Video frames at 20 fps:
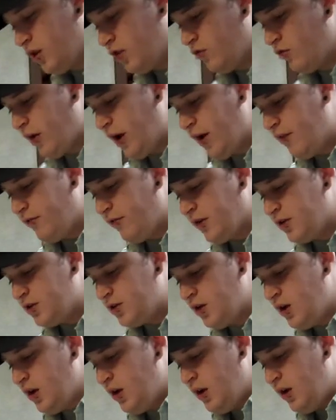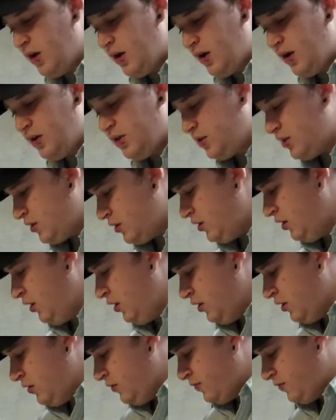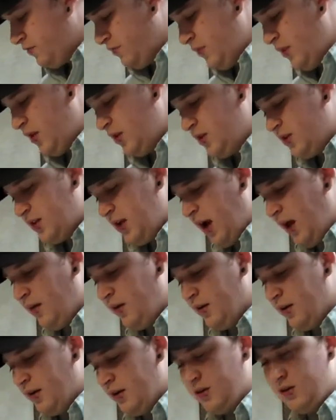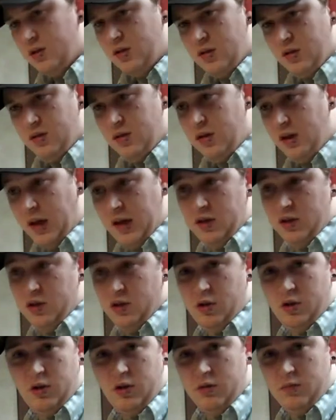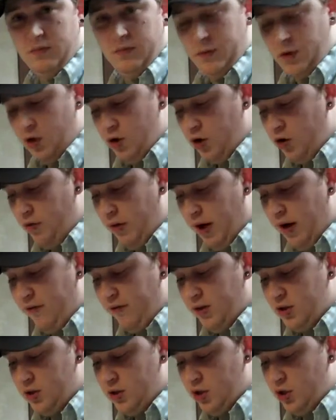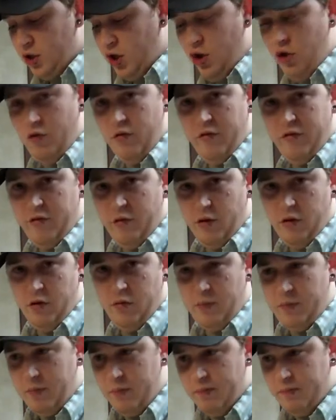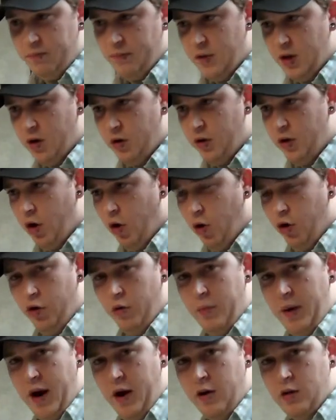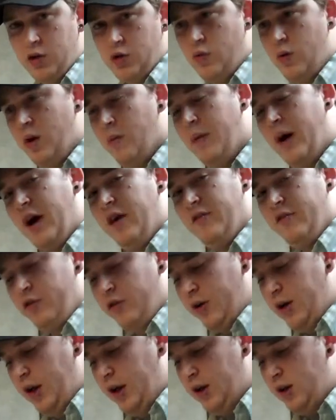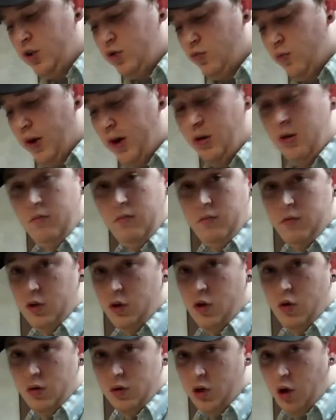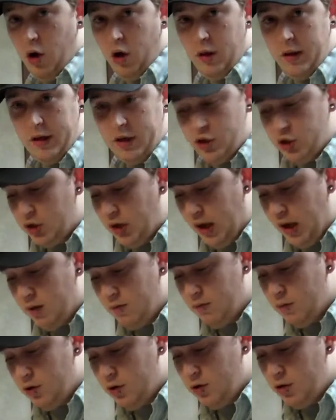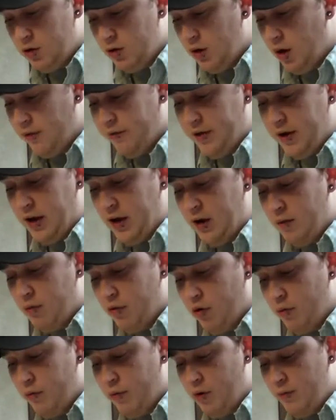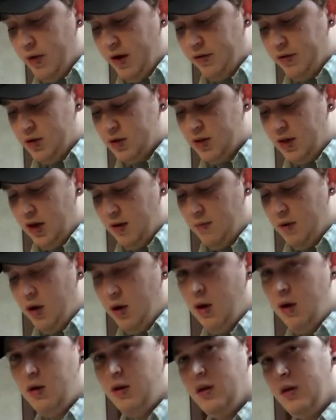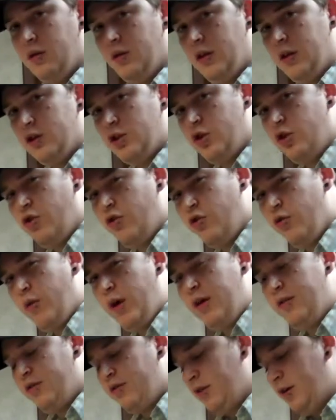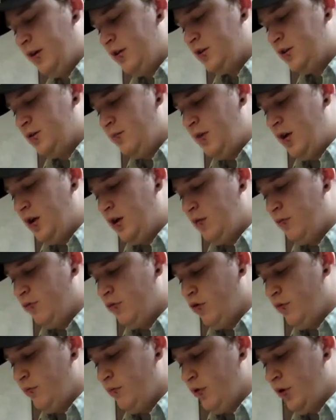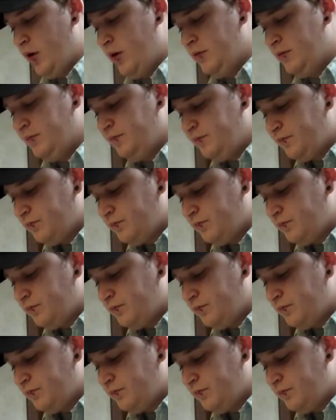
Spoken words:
and graphics, it's solid. It has good graphics. It's cute for the older parents who want to buy it for their kid. It's rated. It's all ages game. Nothing inappropriate about this game, unless you create things to be inappropriate,